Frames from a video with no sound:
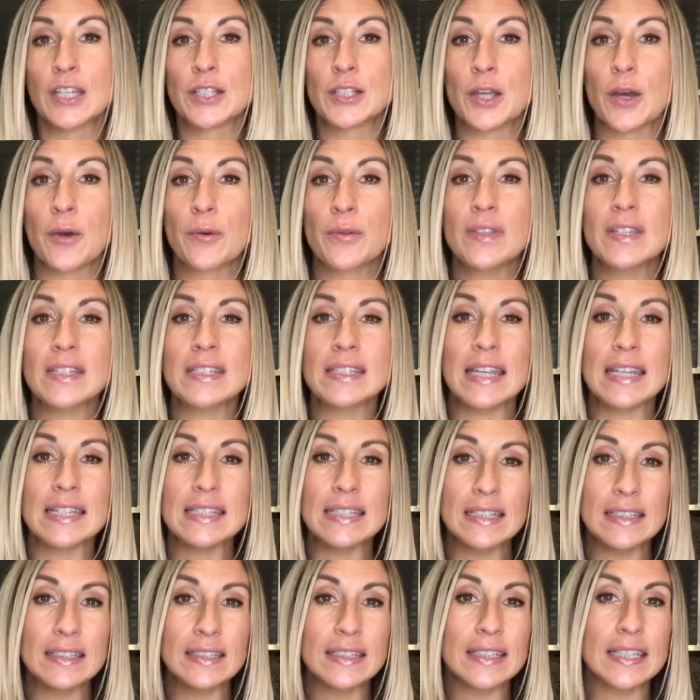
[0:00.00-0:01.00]
So this
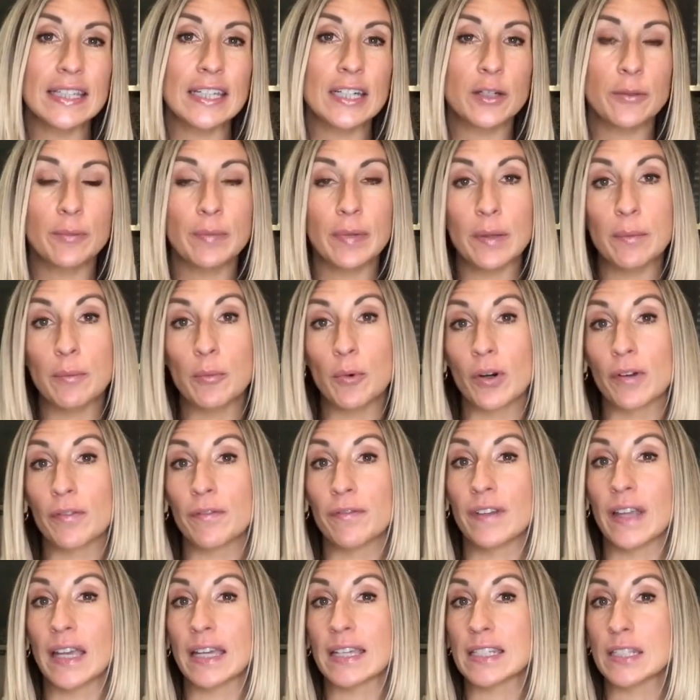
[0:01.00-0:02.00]
has a little bit more
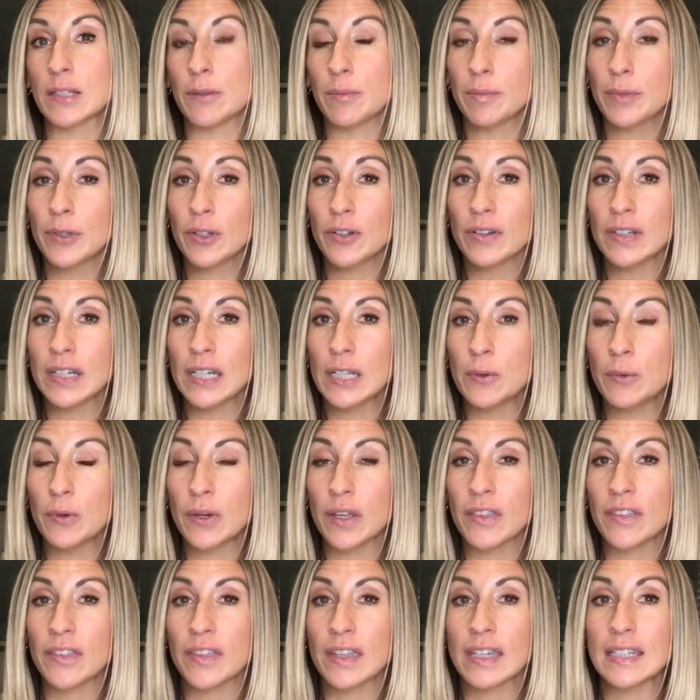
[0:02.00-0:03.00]
flexibility
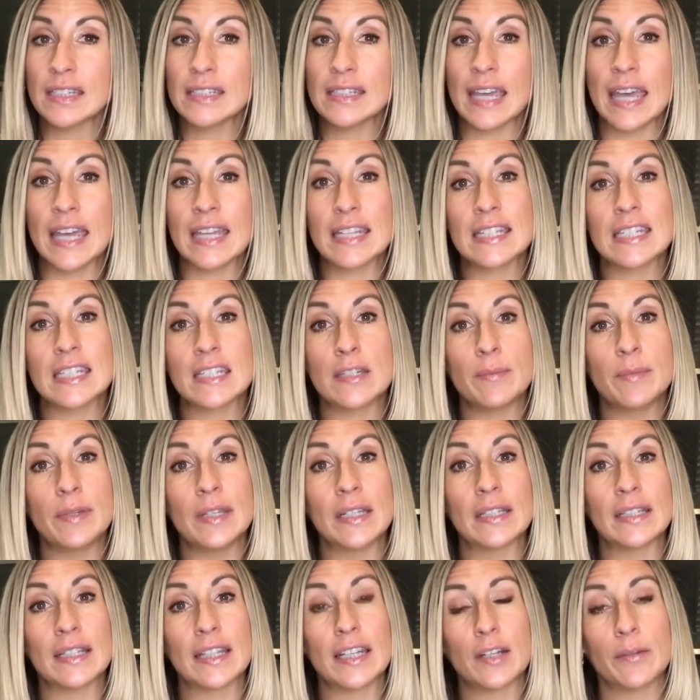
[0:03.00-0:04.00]
with it, tends to be
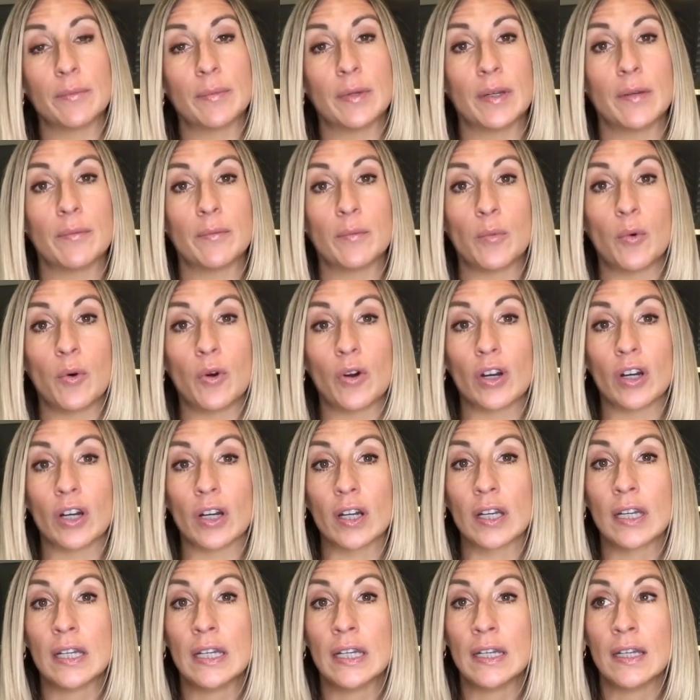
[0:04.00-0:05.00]
a little bit
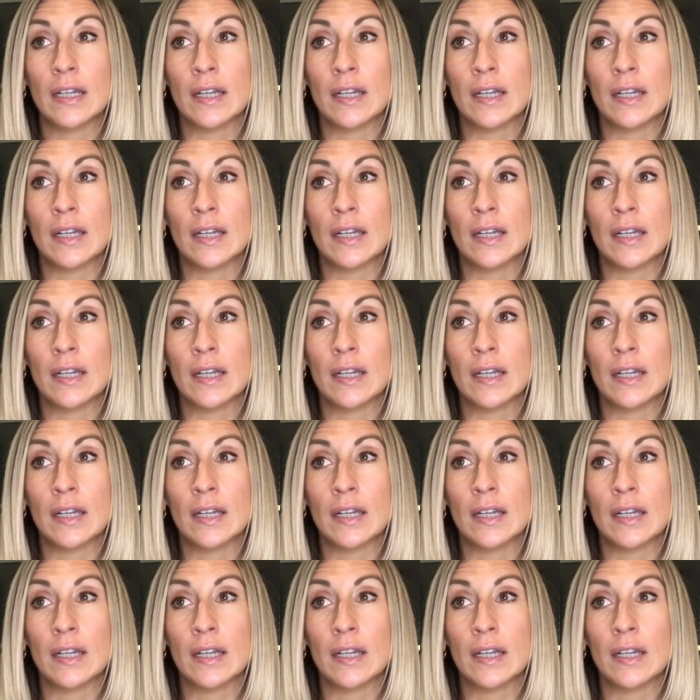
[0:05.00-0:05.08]
more